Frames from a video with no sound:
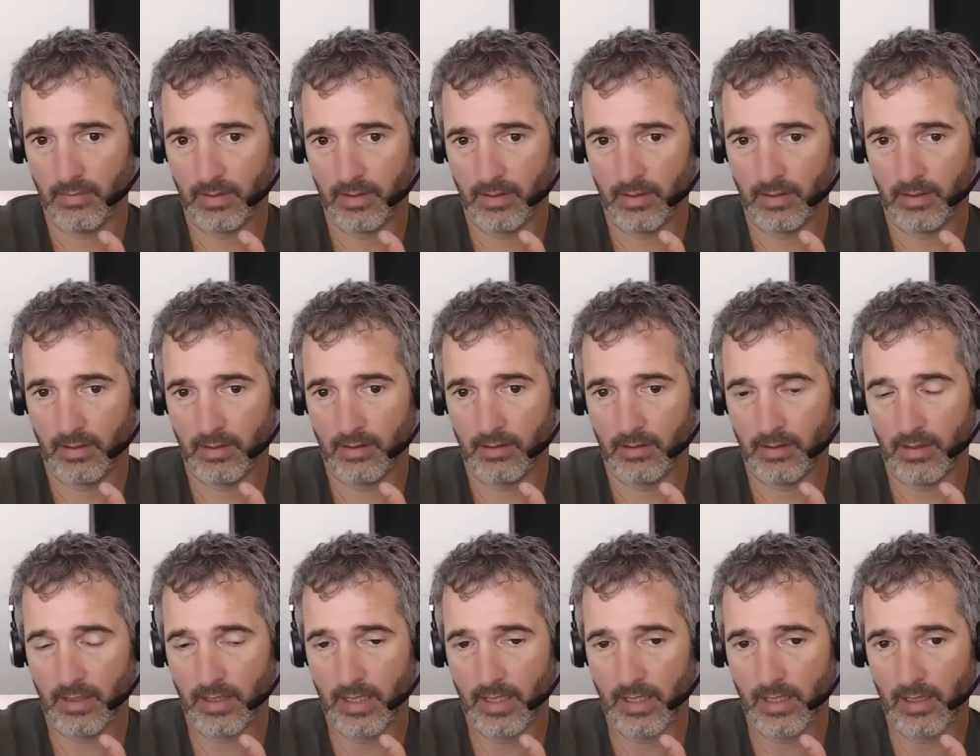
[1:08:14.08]
uh,
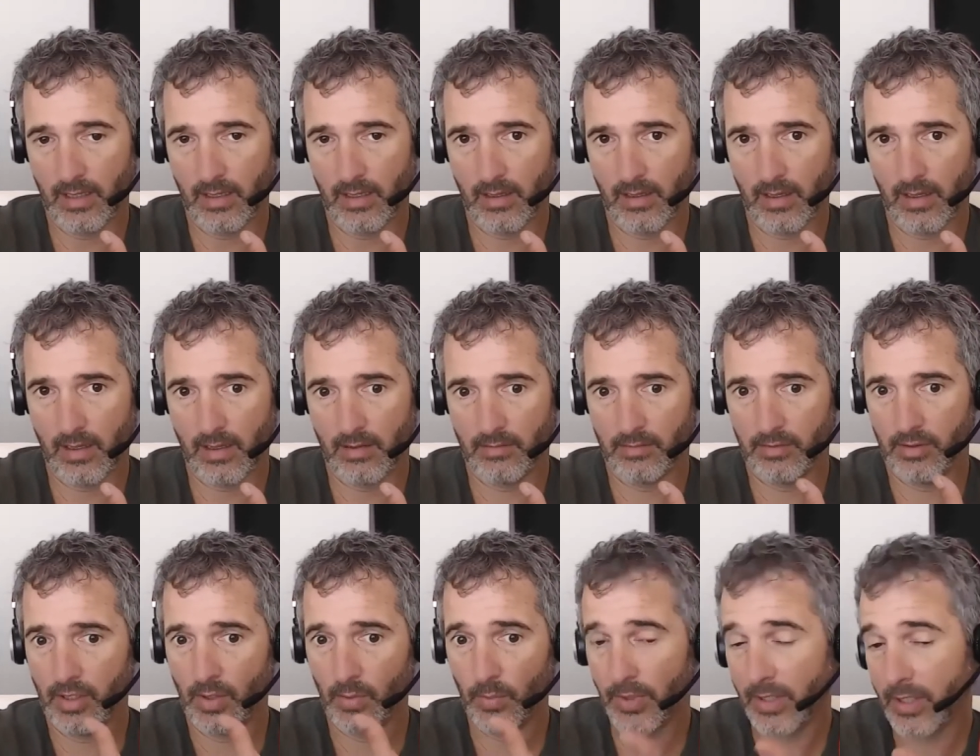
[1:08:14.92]

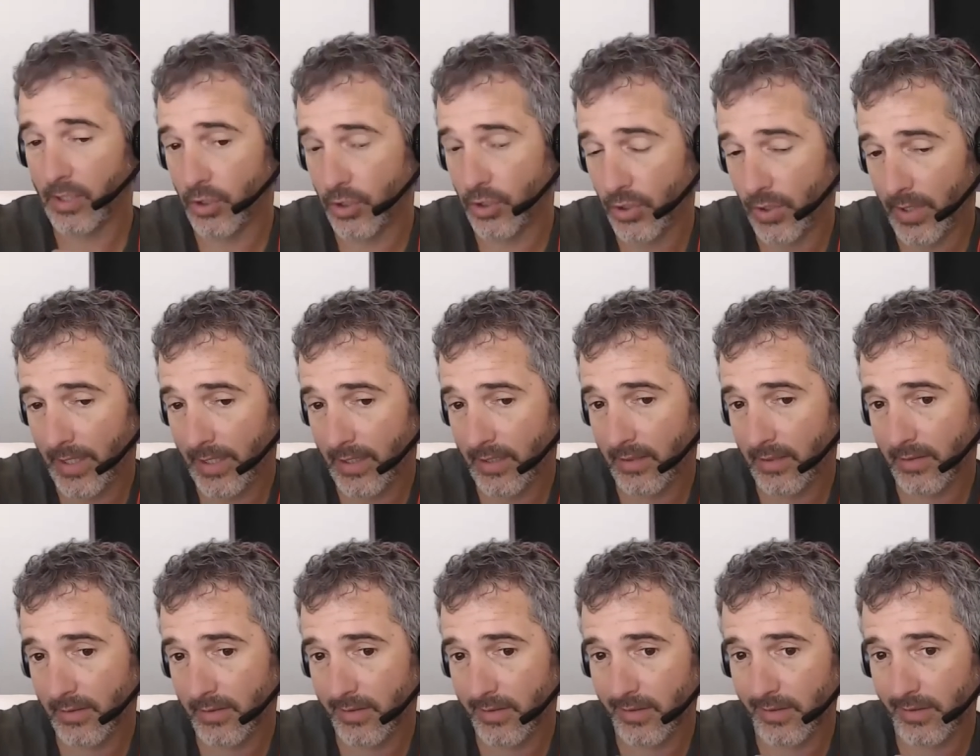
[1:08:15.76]
no one can try it.
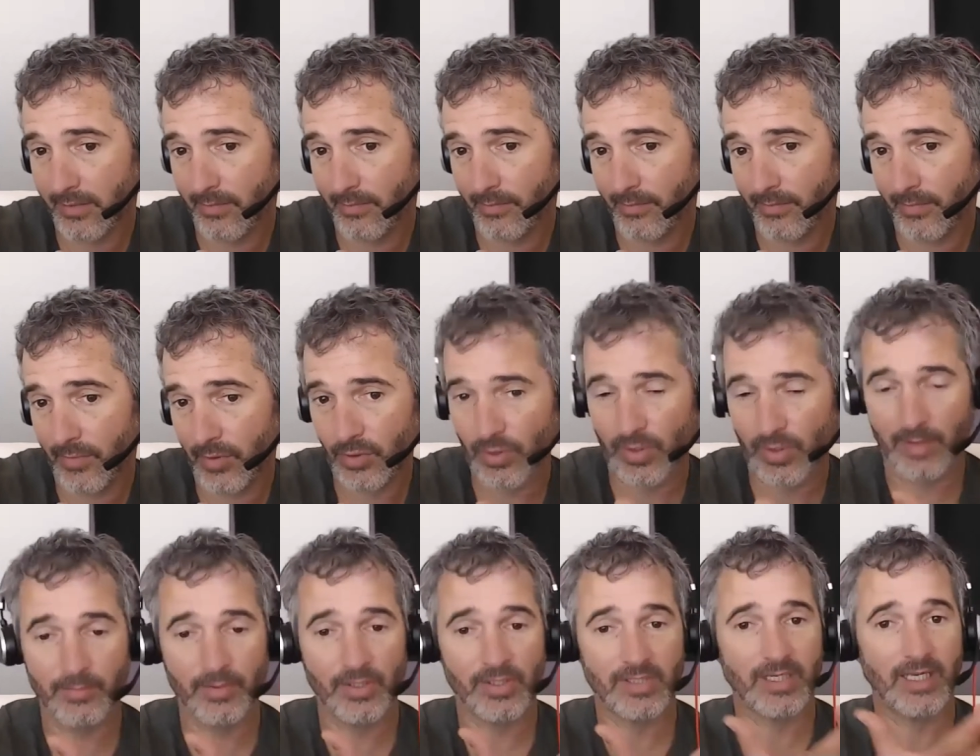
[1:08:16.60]
So
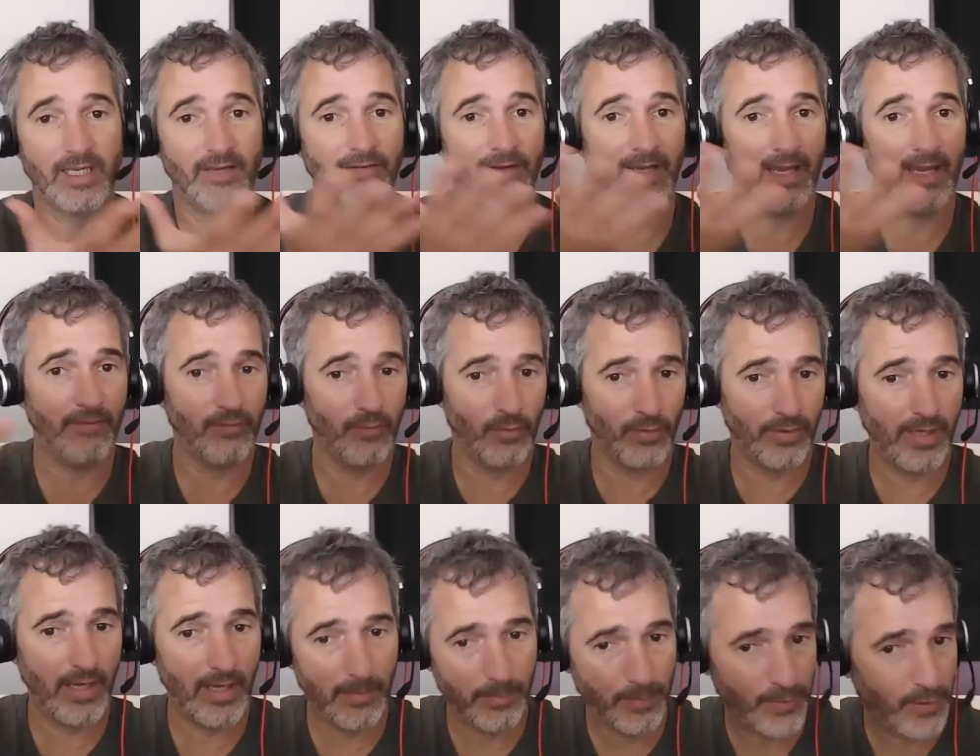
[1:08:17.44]
I'm just giving everyone
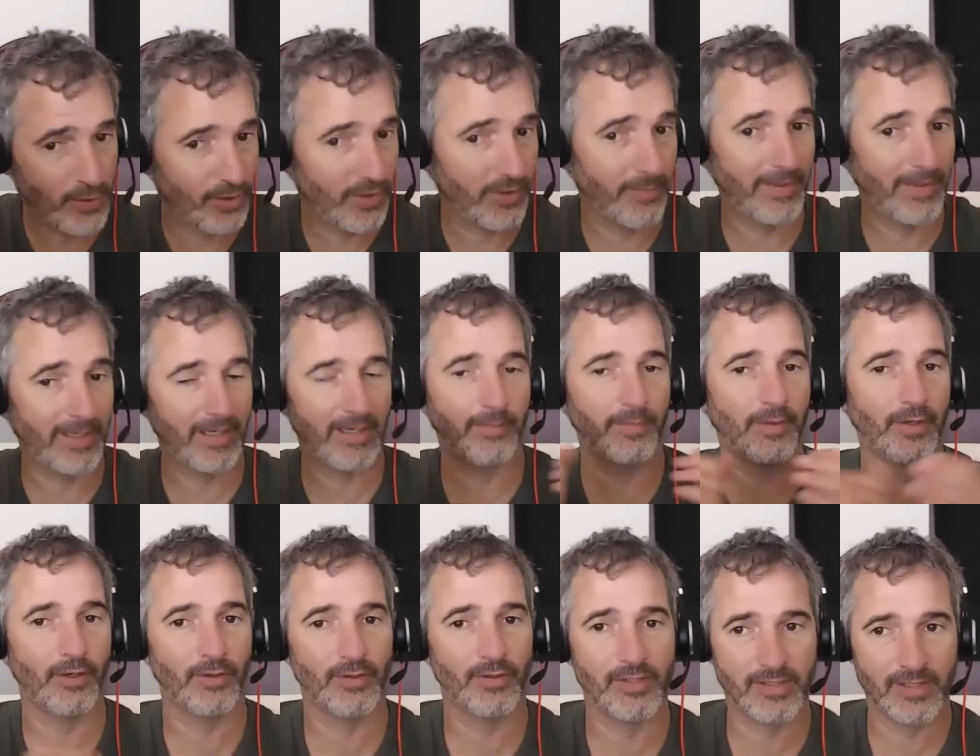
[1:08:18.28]
the opportunity to make up
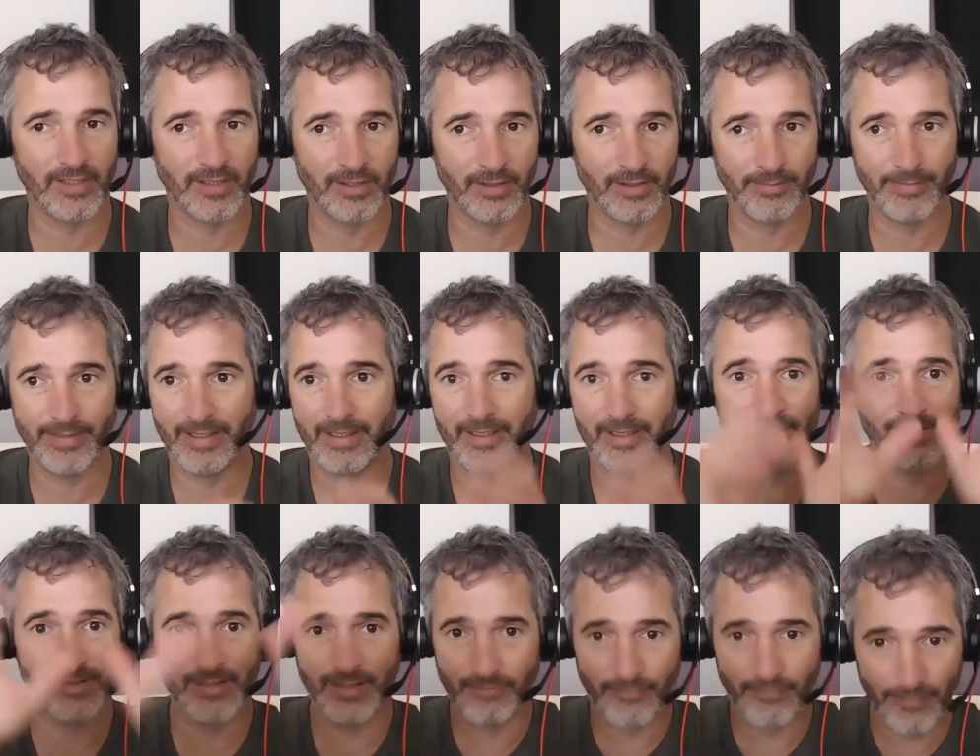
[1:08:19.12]
their own decision. I'm like,
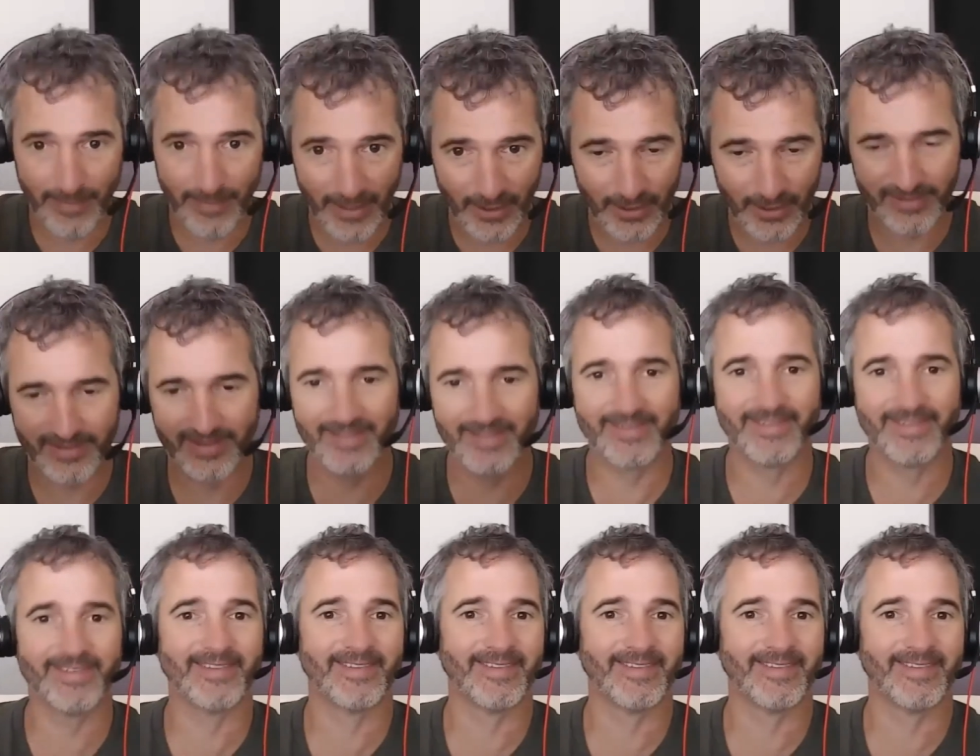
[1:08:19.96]
here's the information.